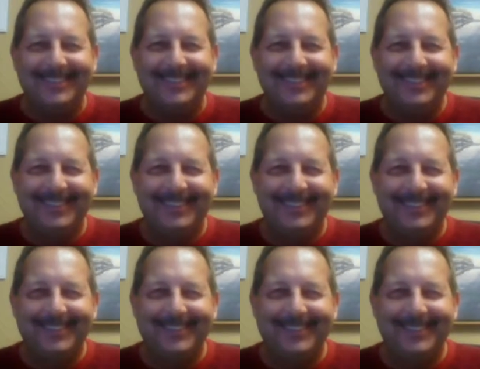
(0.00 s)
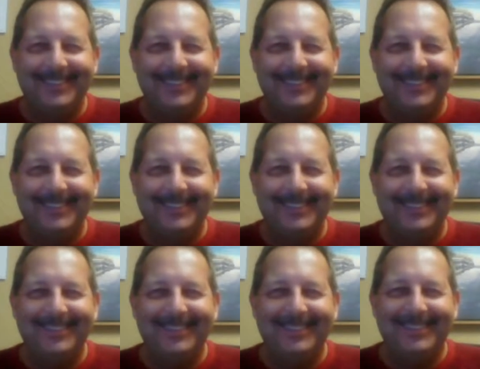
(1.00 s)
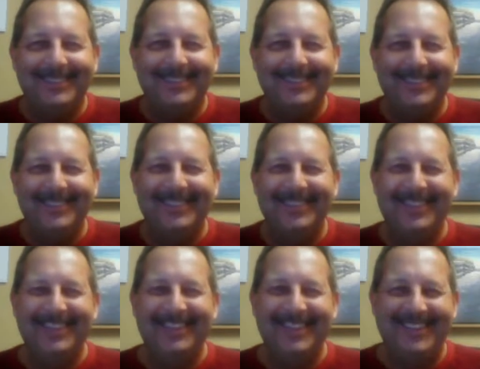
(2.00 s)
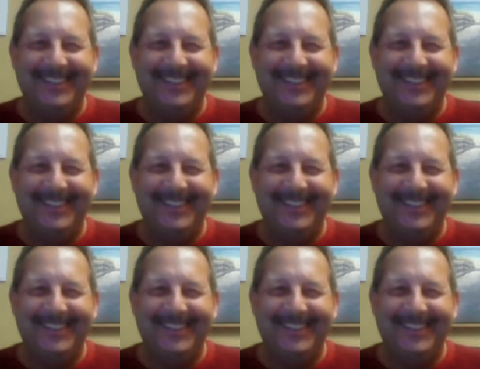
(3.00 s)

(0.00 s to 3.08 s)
The person shown says nothing.